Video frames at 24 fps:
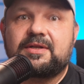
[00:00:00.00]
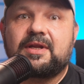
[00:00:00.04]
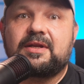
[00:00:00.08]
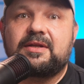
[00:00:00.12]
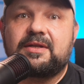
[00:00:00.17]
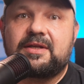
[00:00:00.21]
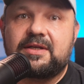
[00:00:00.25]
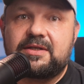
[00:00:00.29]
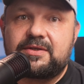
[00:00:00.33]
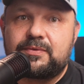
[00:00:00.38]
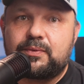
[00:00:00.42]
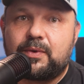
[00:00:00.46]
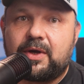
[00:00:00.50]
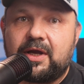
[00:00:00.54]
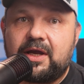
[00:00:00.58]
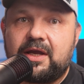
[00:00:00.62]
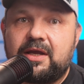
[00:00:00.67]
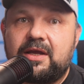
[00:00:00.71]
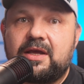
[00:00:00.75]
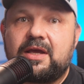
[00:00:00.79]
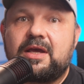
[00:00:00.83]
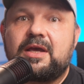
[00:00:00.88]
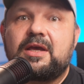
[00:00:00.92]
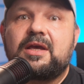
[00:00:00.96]
And this way,
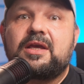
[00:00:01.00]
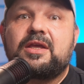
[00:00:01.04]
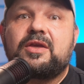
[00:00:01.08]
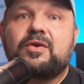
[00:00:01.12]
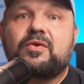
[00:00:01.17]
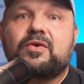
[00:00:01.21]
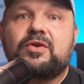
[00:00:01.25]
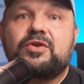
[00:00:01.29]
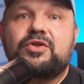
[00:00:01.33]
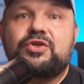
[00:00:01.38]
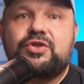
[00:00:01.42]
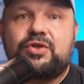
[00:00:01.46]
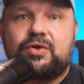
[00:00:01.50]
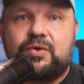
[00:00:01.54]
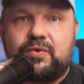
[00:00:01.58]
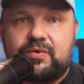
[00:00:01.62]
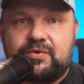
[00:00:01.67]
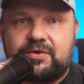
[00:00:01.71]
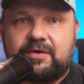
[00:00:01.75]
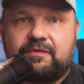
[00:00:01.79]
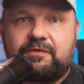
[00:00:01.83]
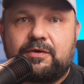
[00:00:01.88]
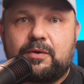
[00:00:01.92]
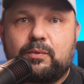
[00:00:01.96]
you can
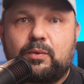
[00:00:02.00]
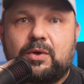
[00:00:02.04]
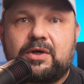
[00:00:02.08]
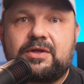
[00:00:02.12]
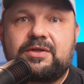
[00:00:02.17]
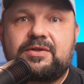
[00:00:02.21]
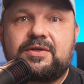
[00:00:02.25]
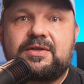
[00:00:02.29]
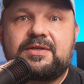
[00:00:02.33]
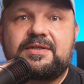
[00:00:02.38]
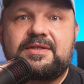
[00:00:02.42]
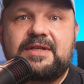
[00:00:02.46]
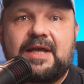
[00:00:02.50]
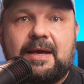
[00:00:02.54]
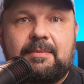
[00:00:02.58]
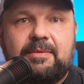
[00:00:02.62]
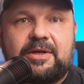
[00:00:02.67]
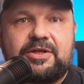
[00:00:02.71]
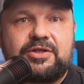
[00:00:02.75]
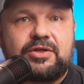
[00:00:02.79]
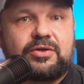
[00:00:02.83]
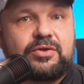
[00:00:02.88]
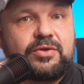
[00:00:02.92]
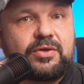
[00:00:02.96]
choose if you want to
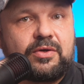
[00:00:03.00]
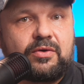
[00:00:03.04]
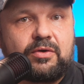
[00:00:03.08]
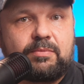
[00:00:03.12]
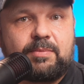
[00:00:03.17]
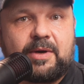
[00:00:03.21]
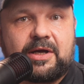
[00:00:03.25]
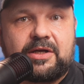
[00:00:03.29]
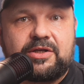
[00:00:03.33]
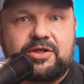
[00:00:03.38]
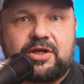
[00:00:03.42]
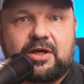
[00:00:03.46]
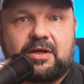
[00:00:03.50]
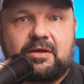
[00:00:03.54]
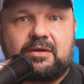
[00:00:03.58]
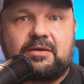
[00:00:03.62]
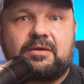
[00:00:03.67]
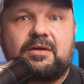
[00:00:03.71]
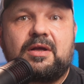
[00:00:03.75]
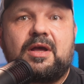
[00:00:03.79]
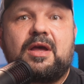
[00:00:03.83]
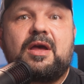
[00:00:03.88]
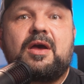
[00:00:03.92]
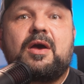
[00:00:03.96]
establish a talkback
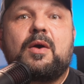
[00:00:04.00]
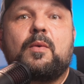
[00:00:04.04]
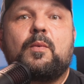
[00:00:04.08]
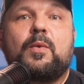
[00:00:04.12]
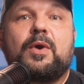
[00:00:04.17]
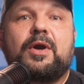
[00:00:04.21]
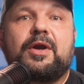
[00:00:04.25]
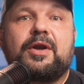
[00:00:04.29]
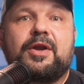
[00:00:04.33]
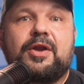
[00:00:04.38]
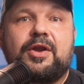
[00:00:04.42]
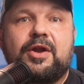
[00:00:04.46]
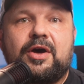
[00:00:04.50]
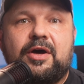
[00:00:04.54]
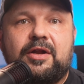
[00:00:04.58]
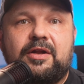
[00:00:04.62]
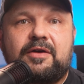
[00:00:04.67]
channel where none